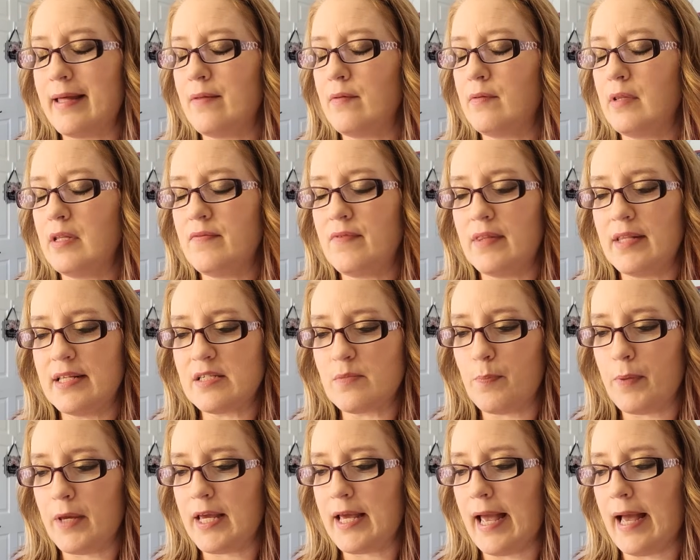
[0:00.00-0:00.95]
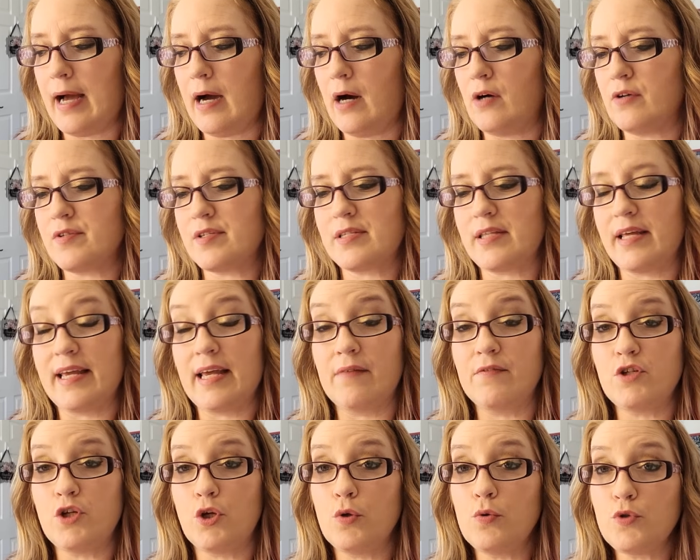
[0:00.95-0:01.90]
They live in this big house. They
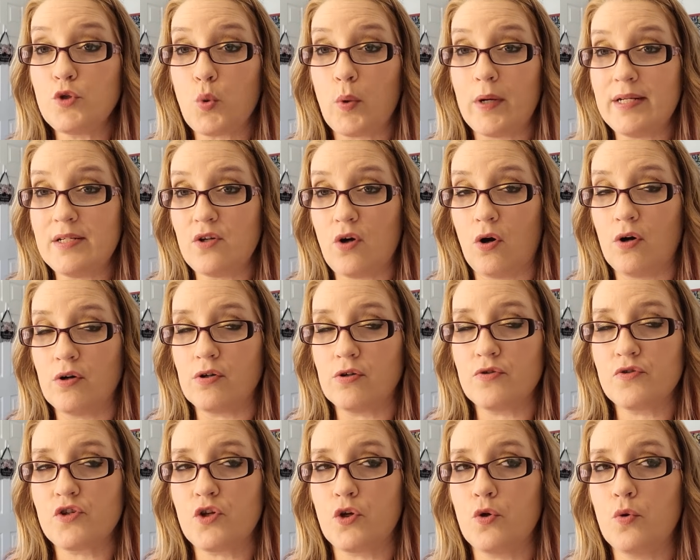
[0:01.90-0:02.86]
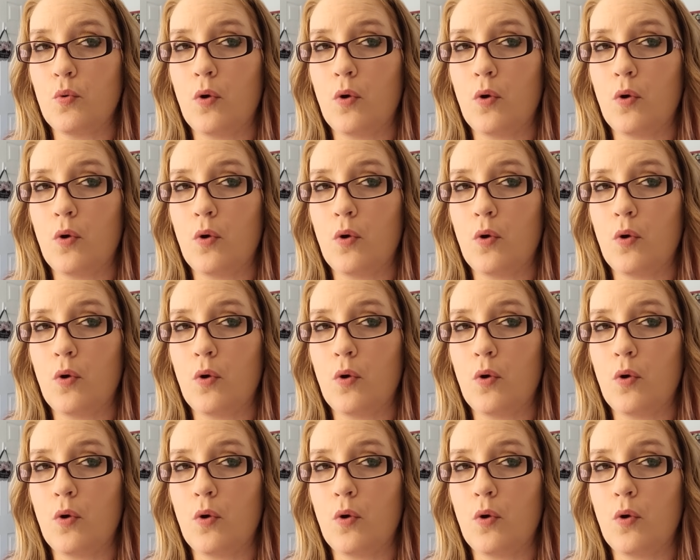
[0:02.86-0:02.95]
have two twin daughters